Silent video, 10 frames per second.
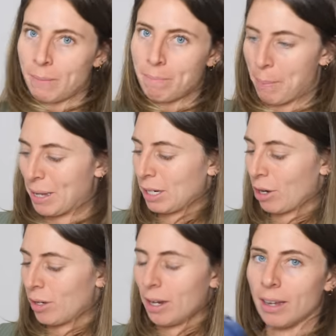by
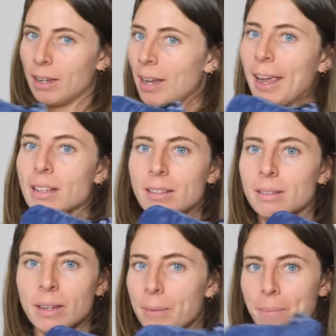Patagonia.
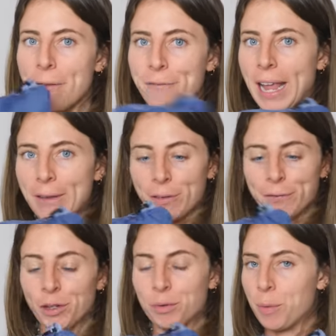It's my favourite
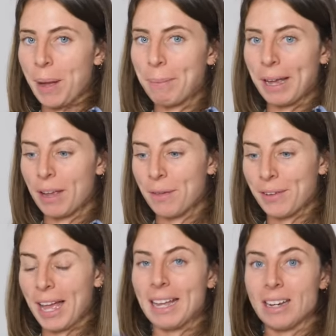foldable backpack I've
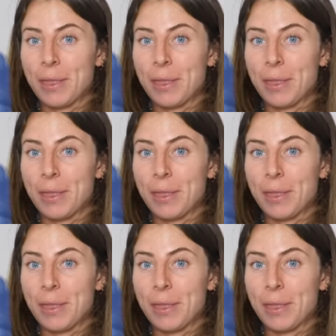ever had.